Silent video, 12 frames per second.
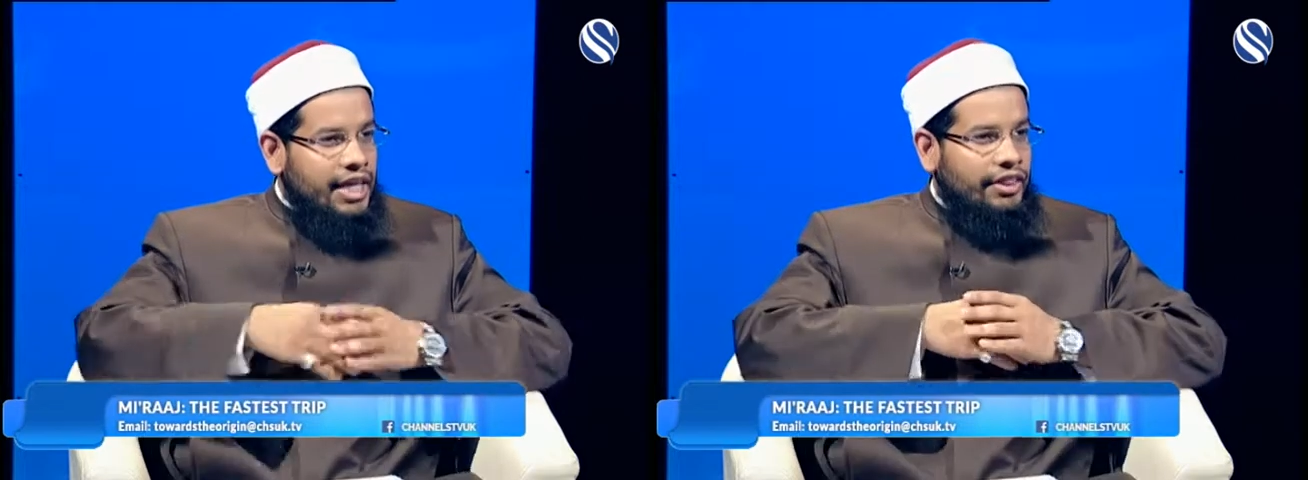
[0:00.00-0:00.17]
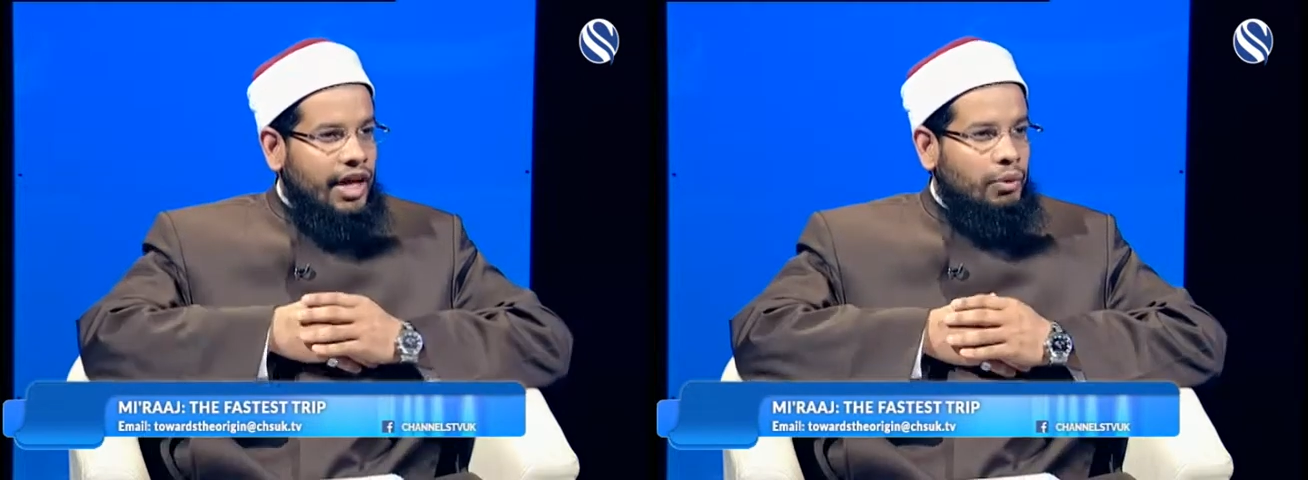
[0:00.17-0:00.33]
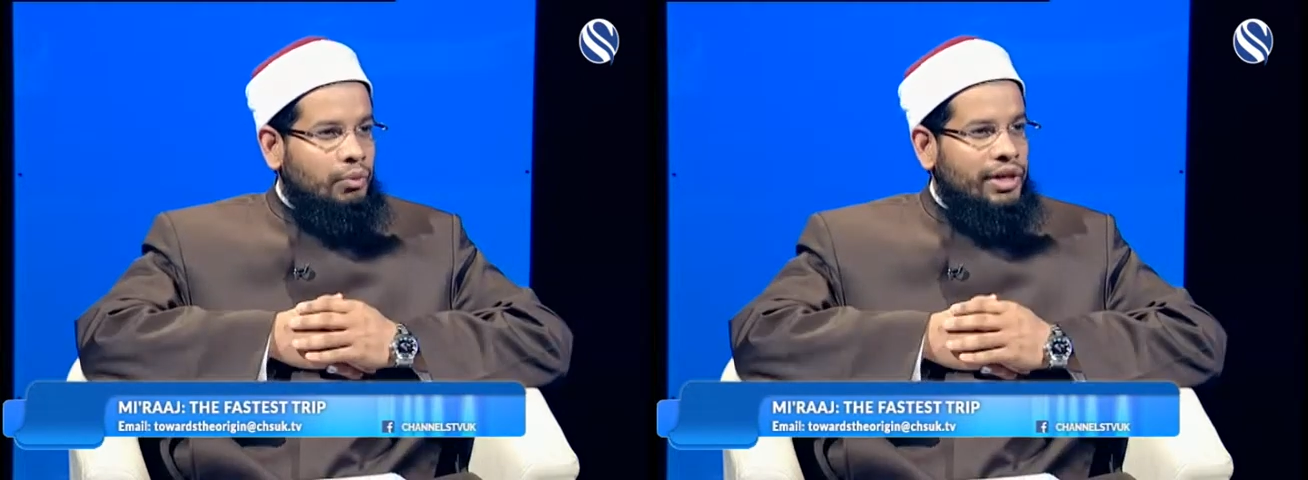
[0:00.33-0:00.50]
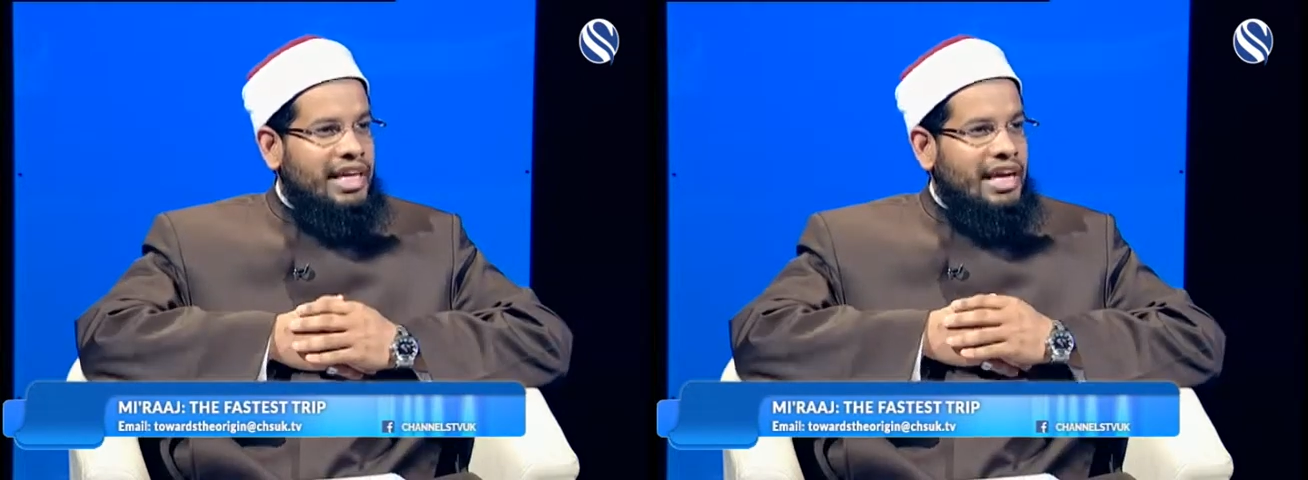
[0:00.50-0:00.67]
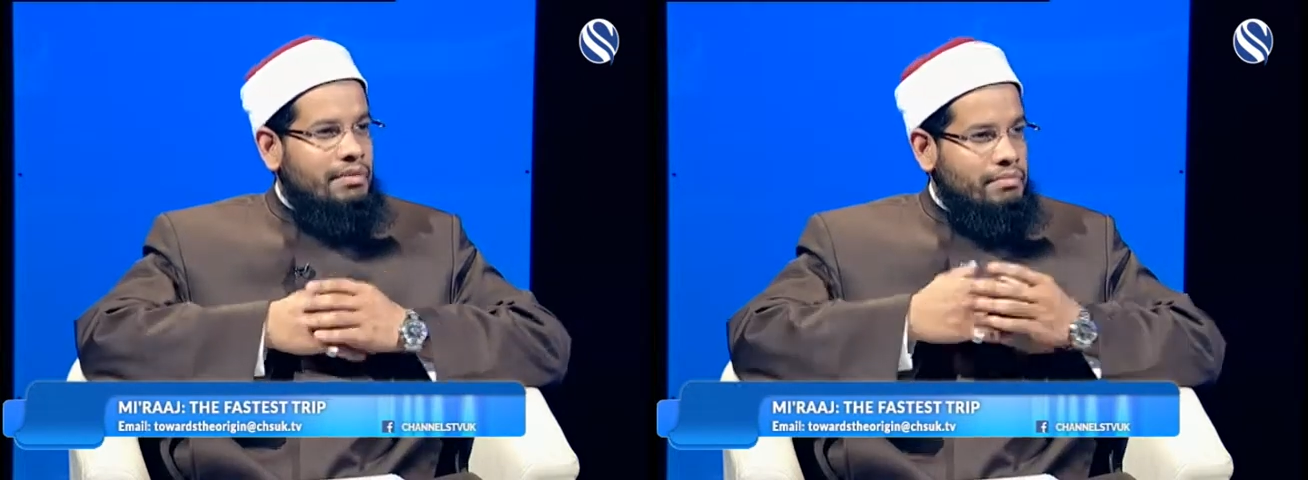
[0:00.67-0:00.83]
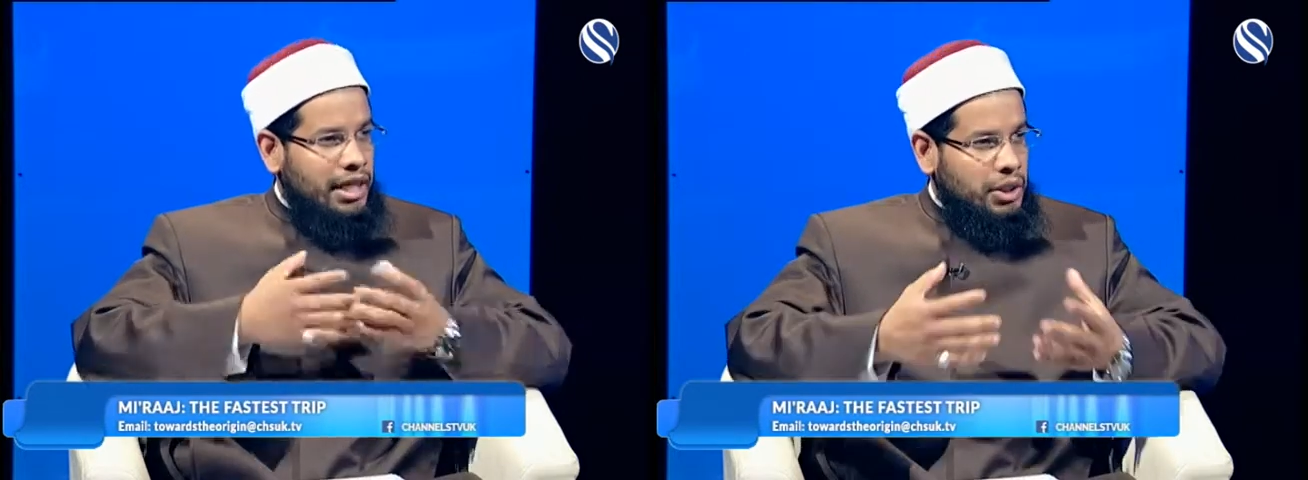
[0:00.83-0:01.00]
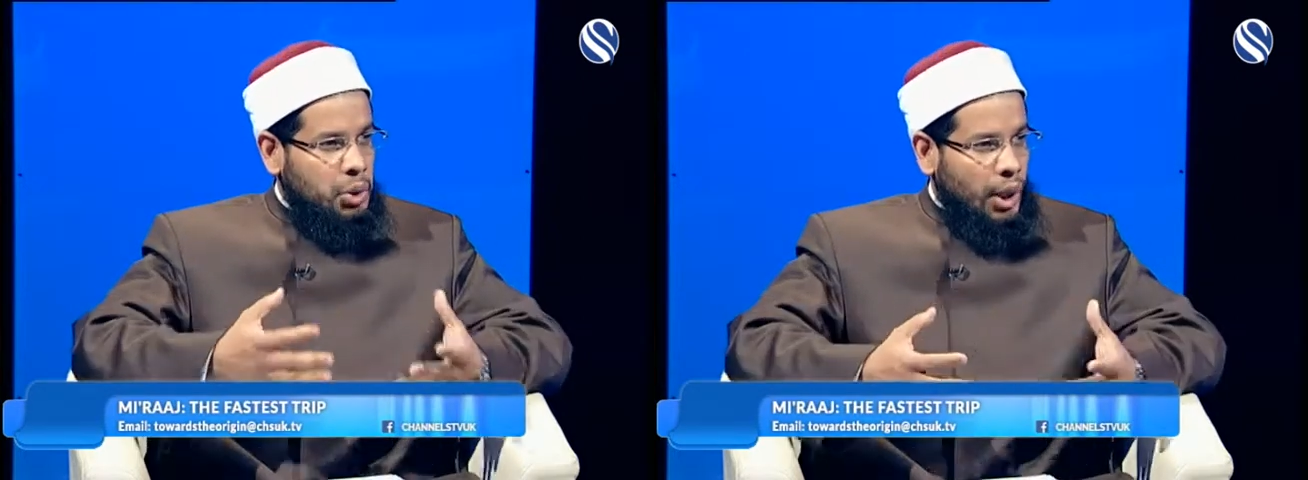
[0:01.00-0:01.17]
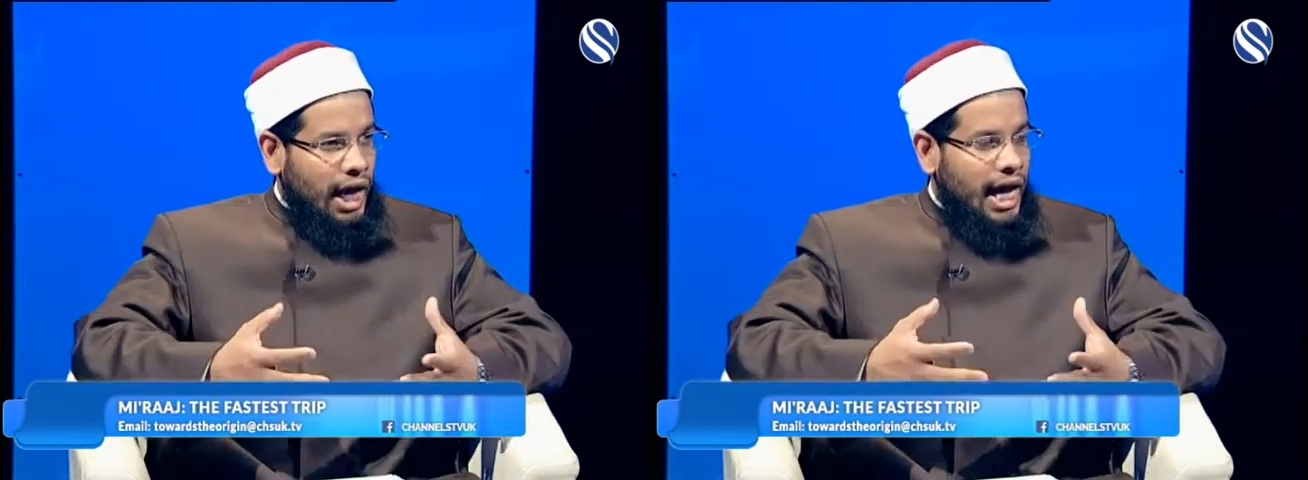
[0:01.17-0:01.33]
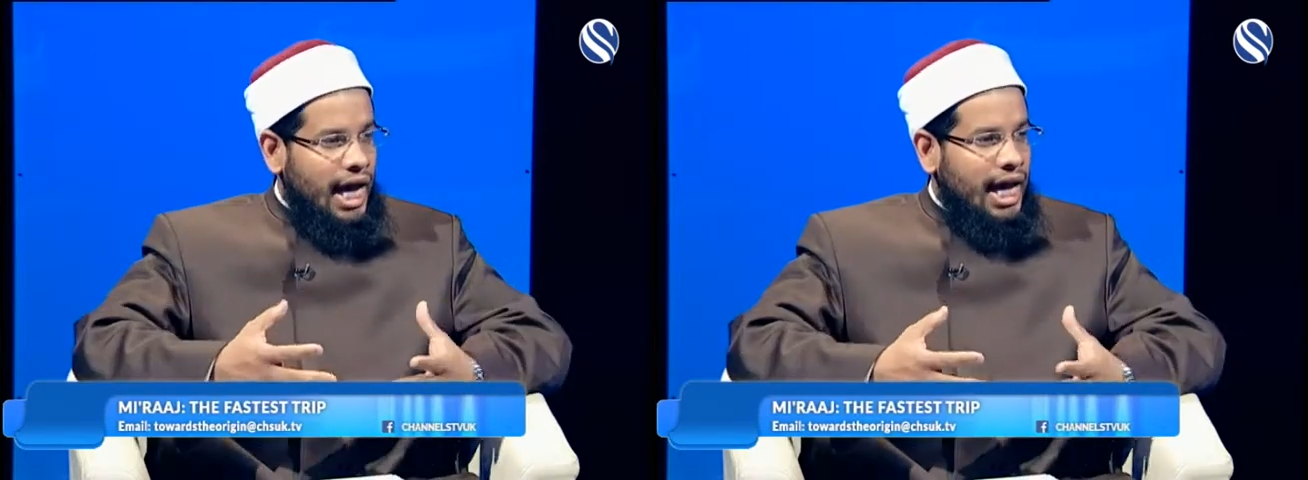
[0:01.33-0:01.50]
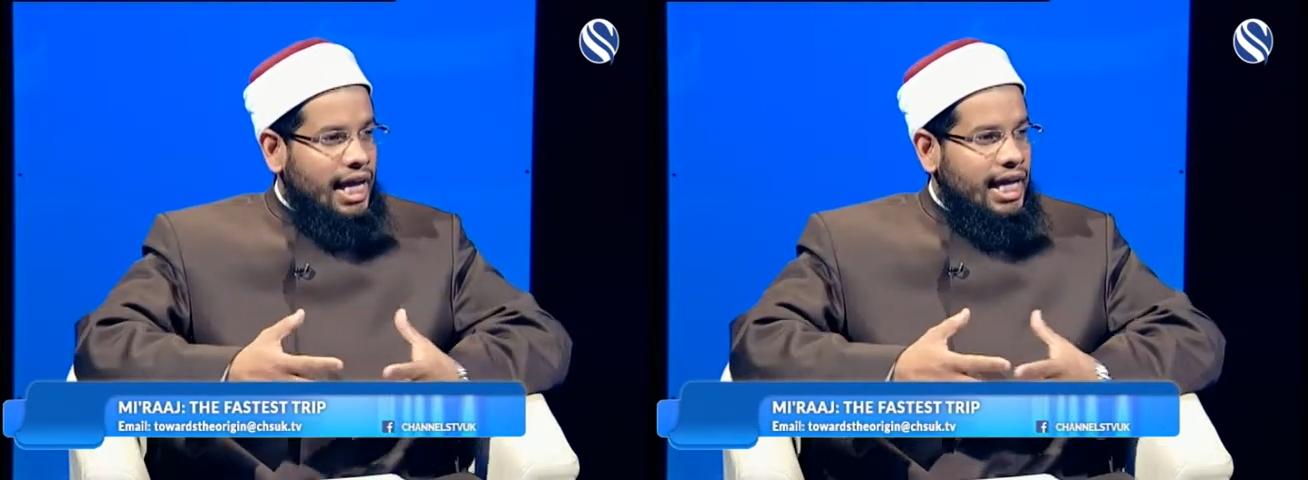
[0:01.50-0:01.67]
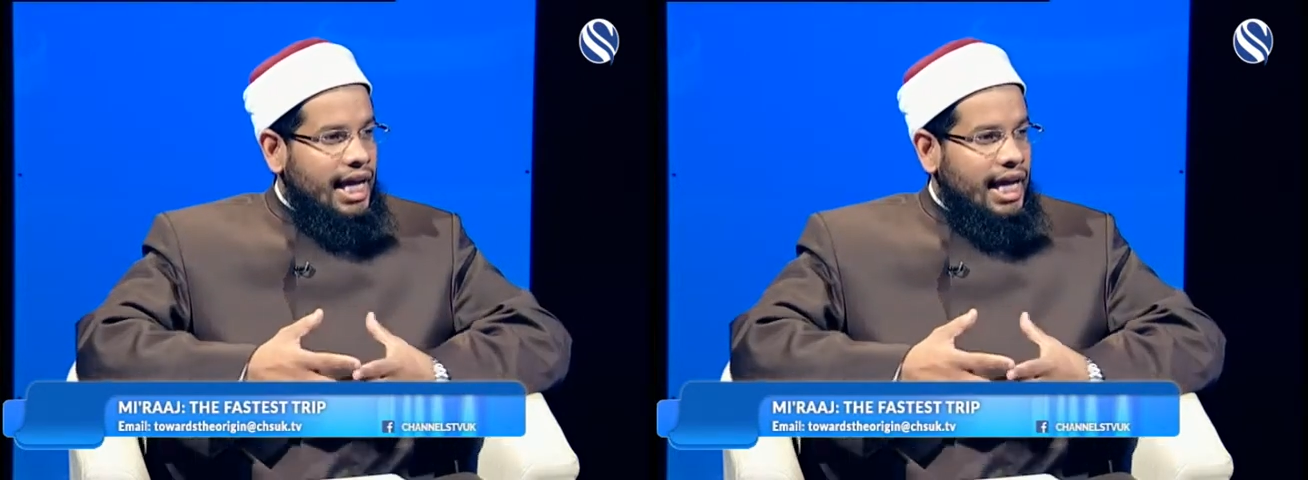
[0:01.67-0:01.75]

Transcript: that we can make dua,